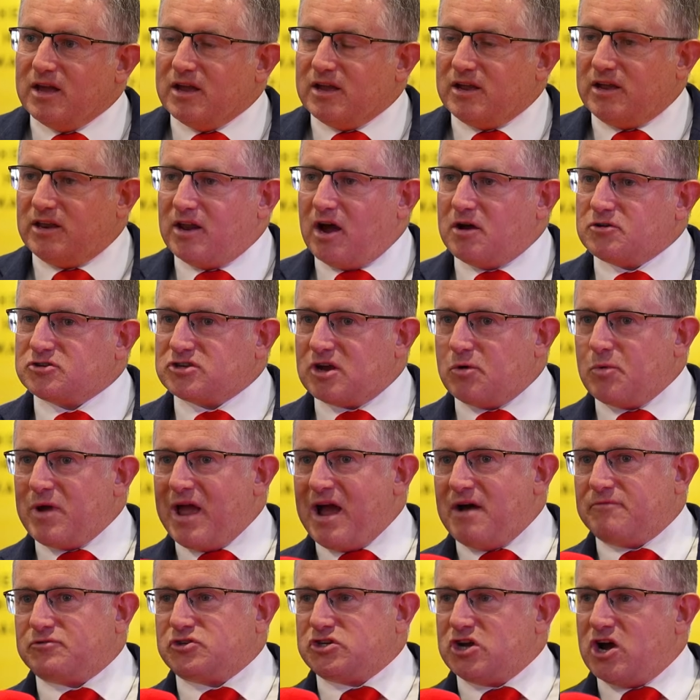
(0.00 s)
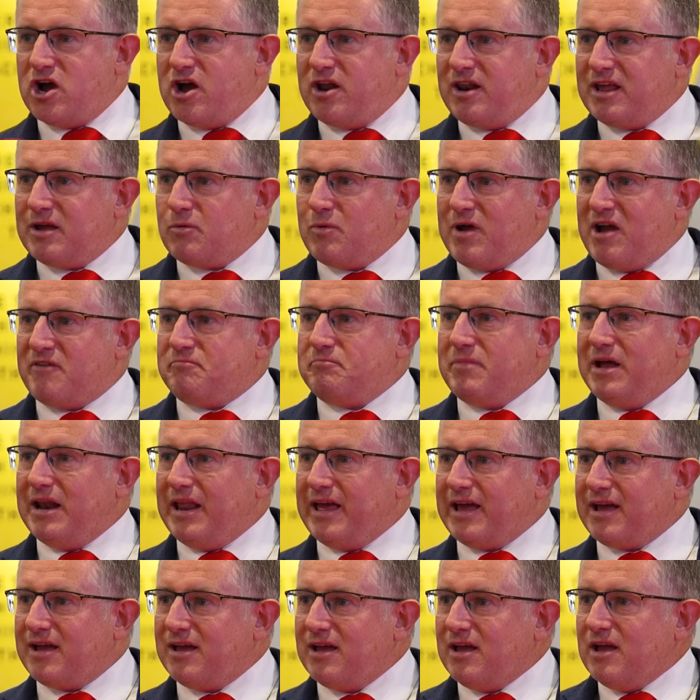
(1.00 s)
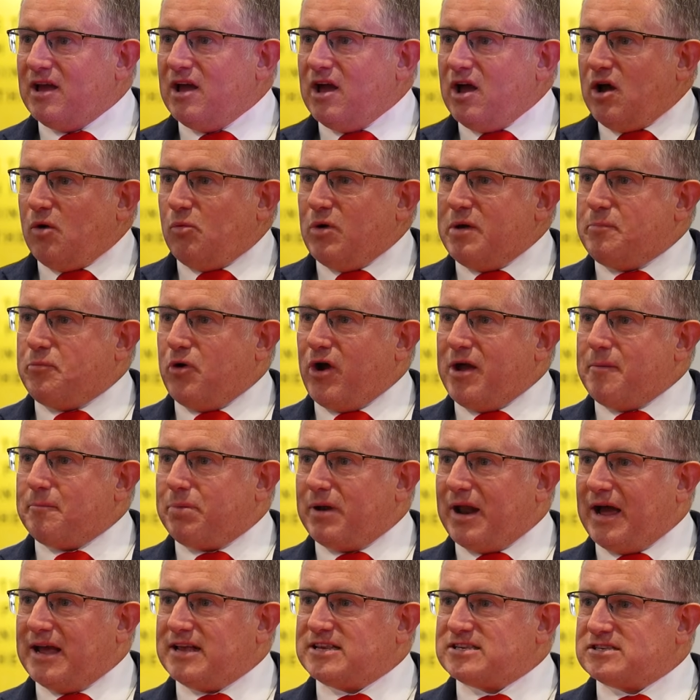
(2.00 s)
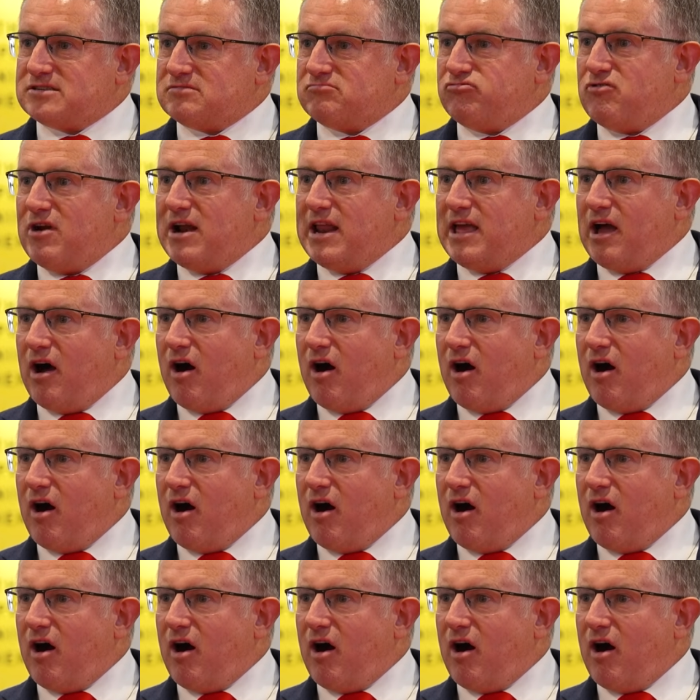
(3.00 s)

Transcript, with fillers: You know, so we have turning, we have milling, we put in place really